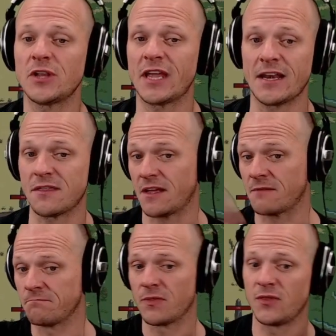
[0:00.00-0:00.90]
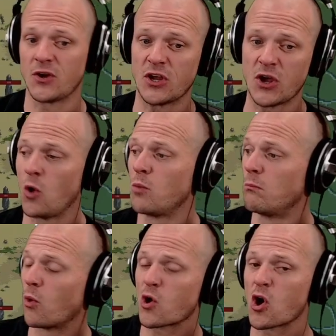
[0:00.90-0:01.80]
anything. There you go.
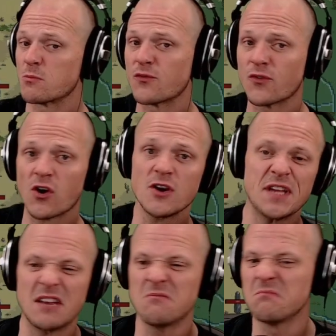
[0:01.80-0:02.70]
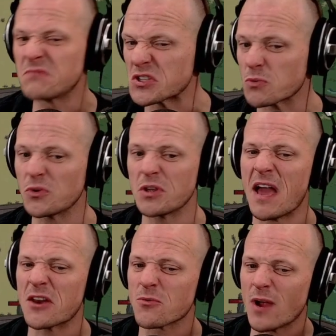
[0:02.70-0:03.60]
More armor for our dead. Doesn't really
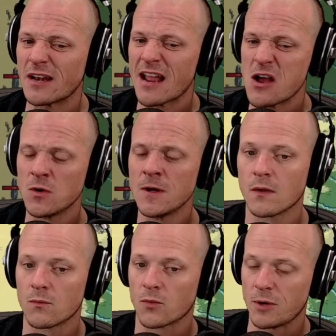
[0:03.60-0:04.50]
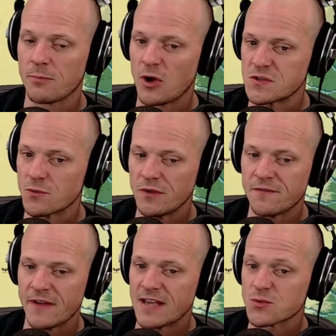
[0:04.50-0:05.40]
matter right now. We're going to pause it really
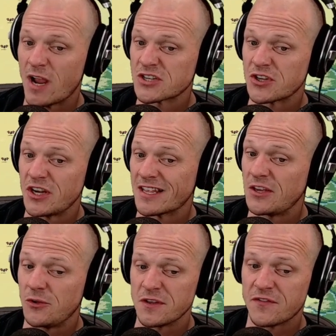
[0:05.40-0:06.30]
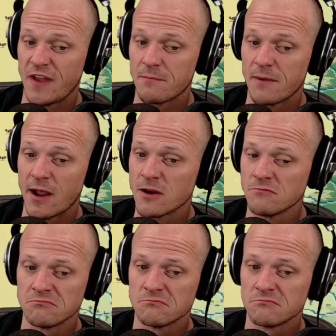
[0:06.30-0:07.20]
fast. We're actually going to kill this vampire.
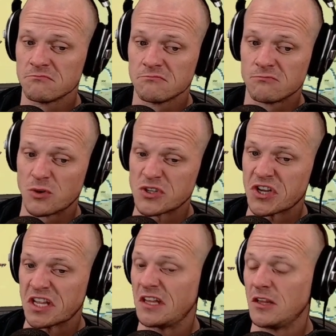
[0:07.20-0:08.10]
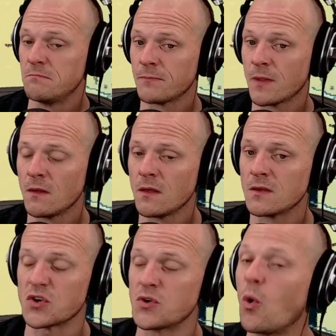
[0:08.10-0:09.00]
We're just going to kill him.
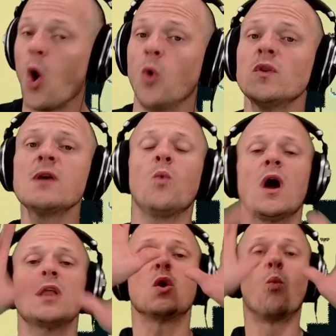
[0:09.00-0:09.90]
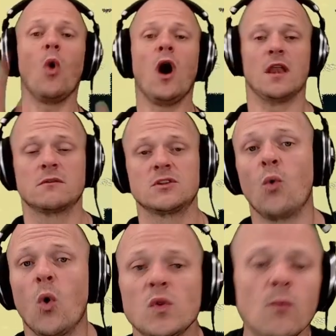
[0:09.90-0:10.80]
So you only want one. You
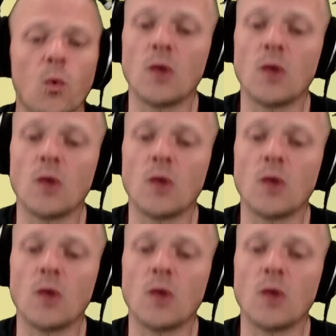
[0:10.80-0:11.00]
only want